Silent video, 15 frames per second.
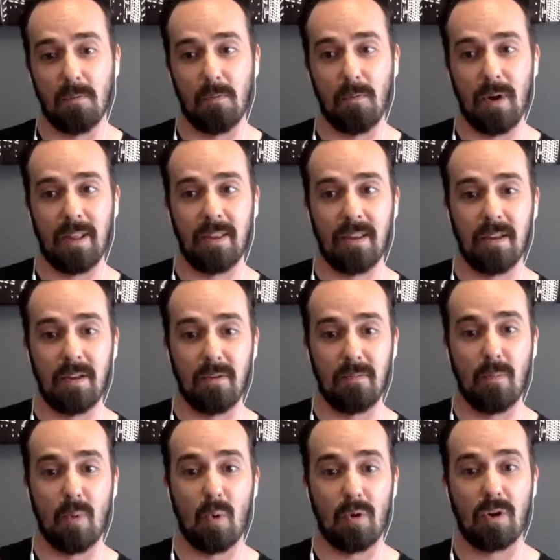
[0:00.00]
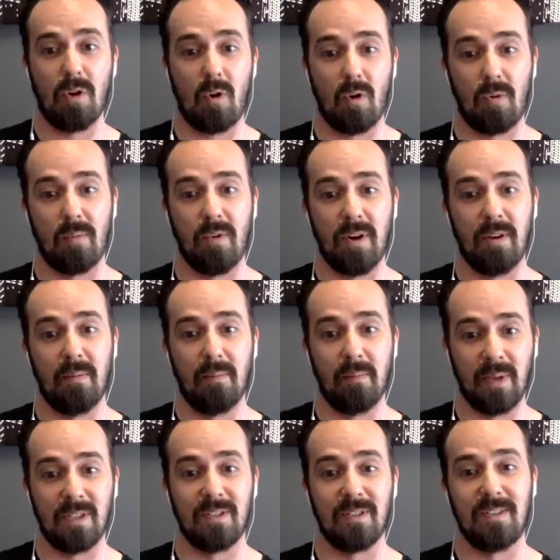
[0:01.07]
with your more corporate
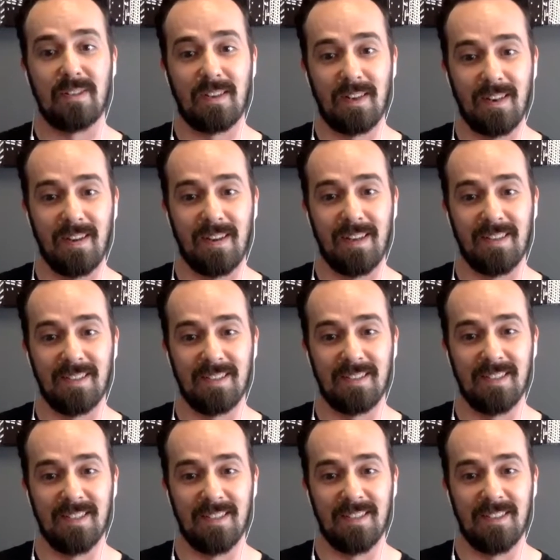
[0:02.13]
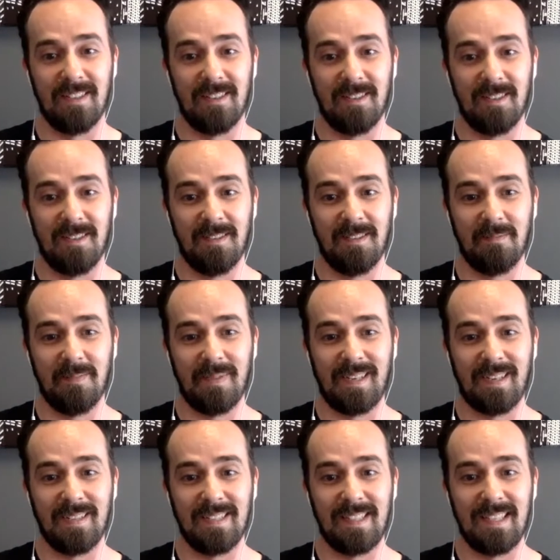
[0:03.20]
business clients
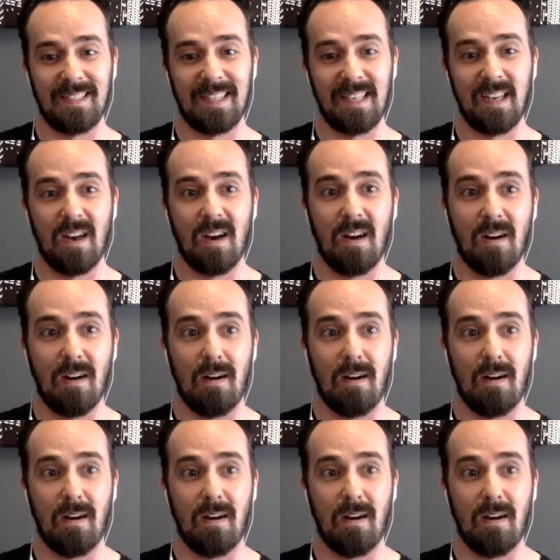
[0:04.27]
because they see,